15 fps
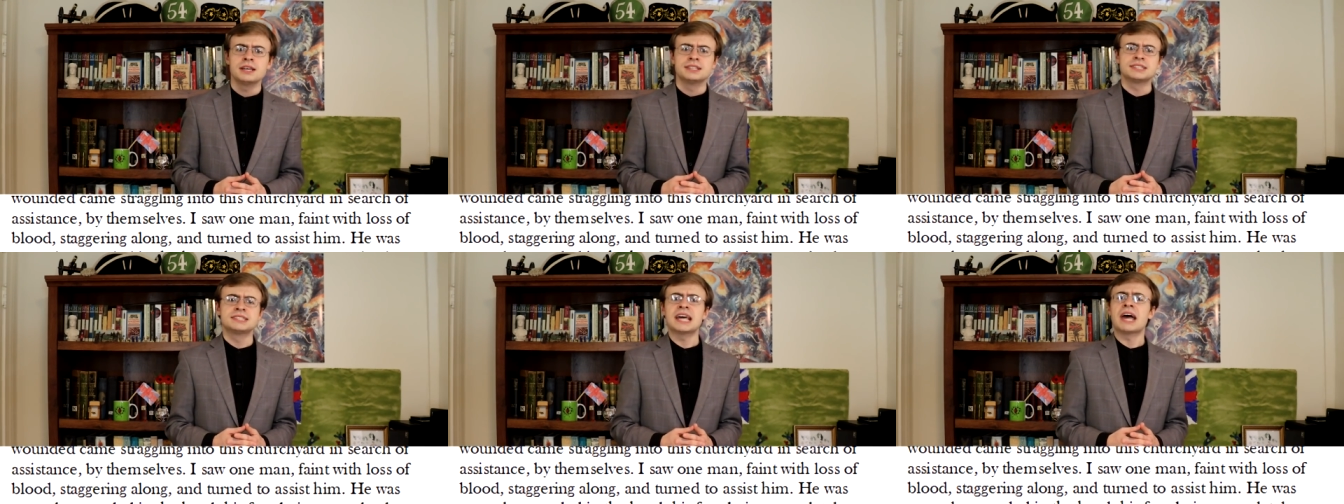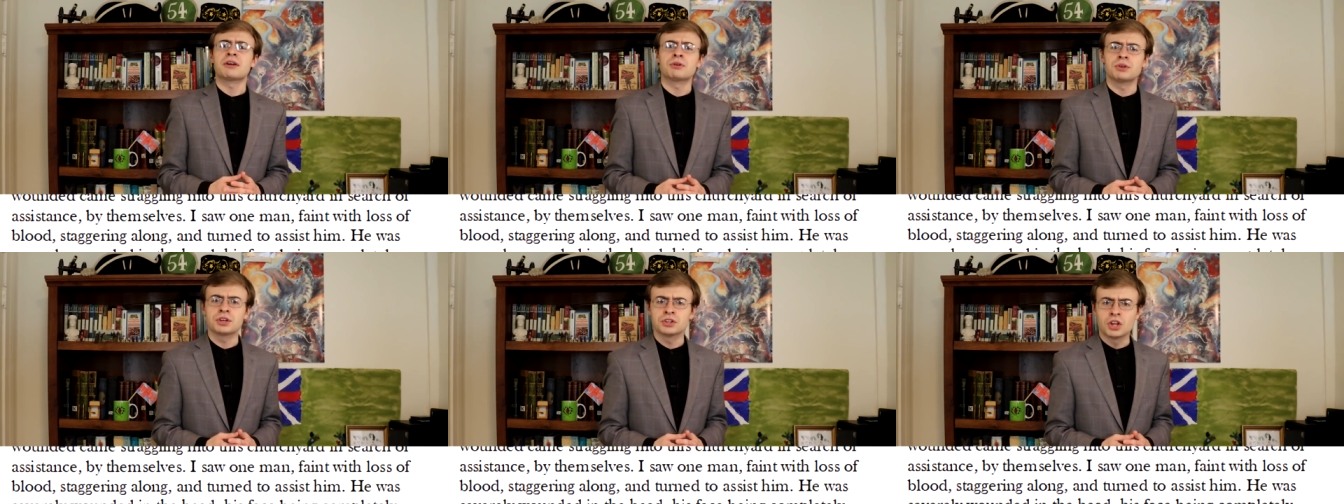
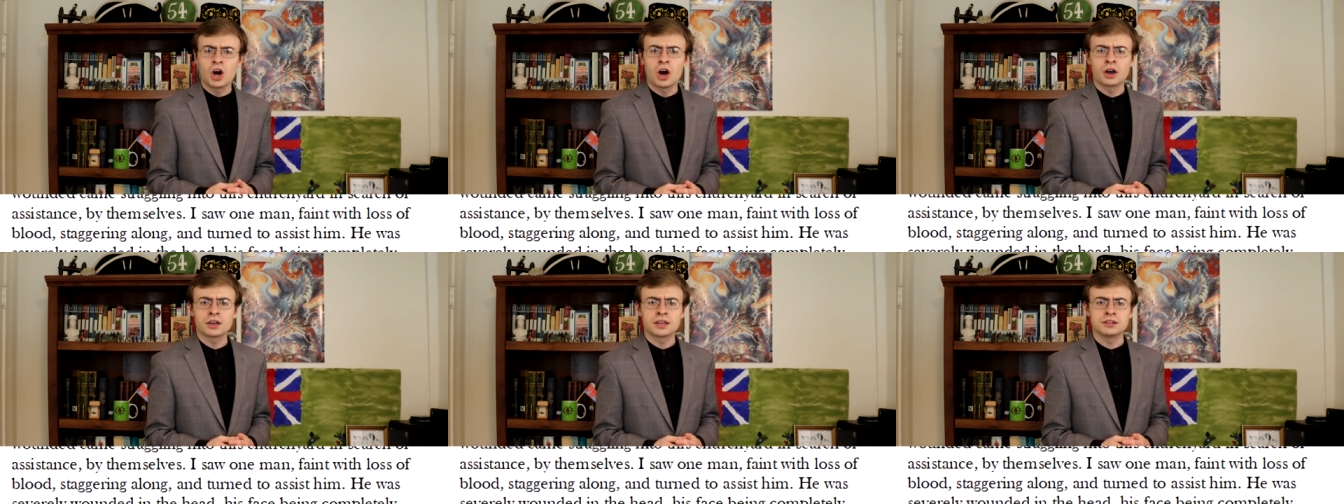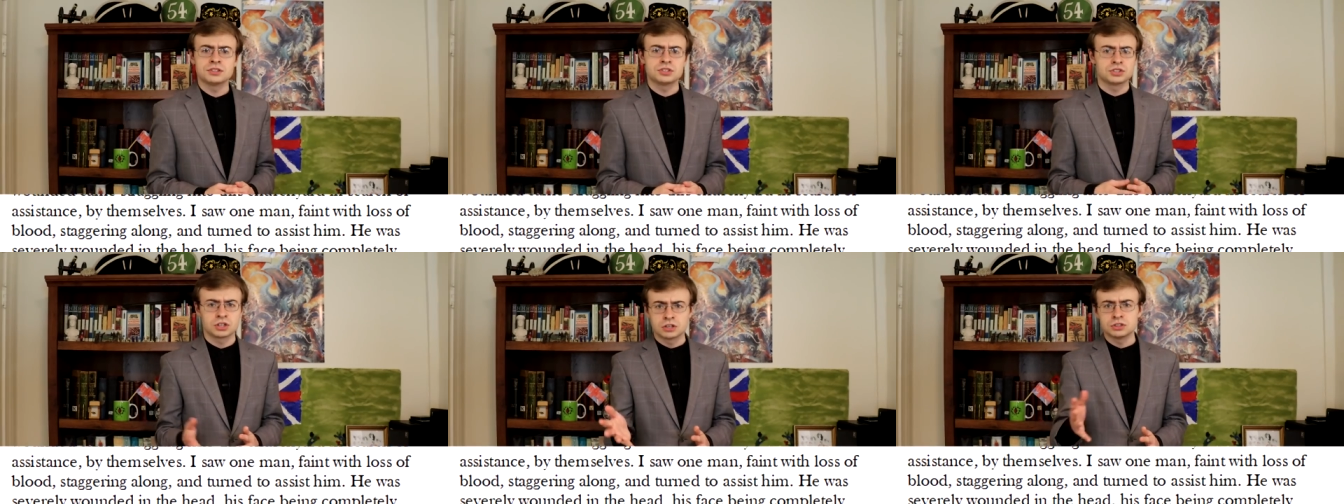staggering along
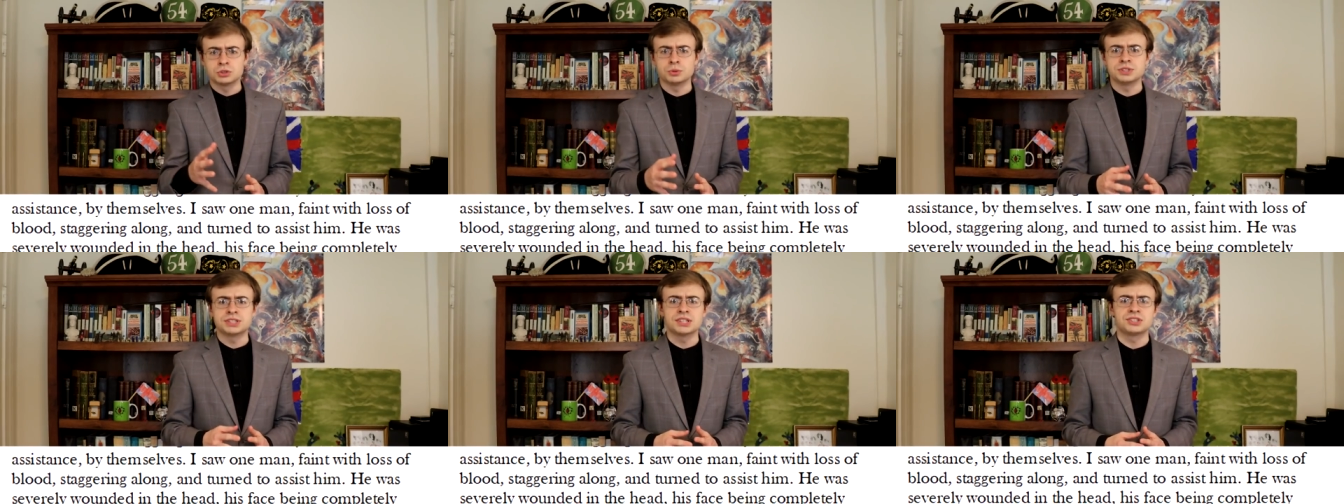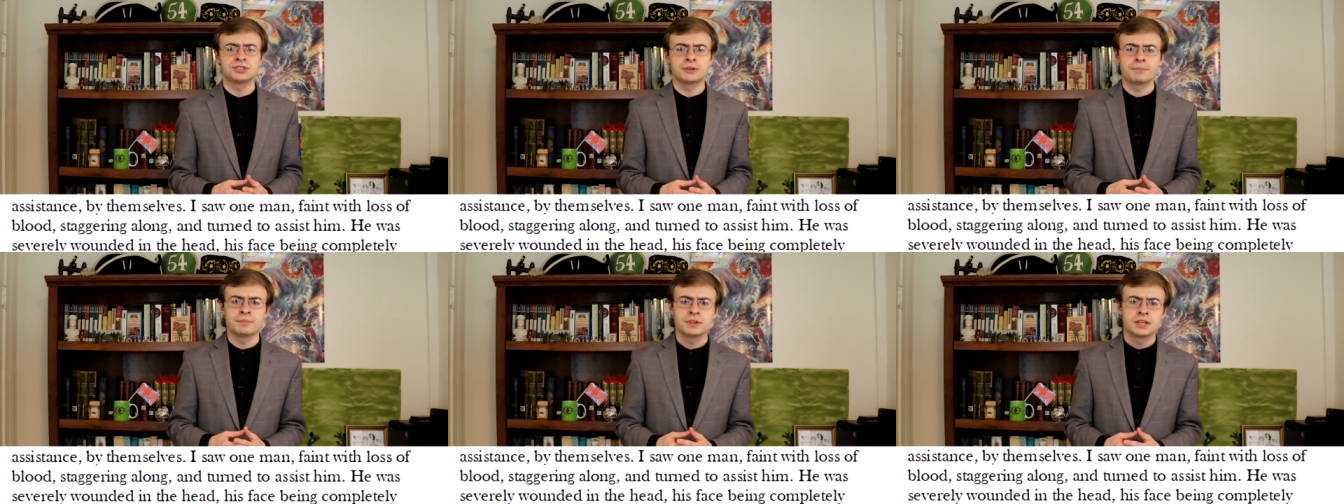and turned to
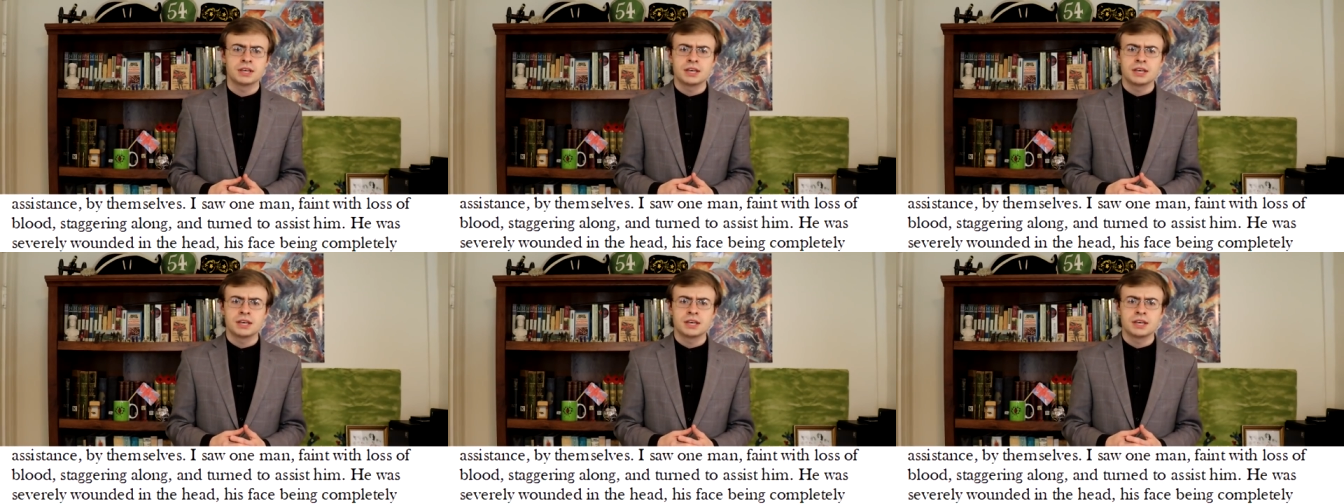assist him.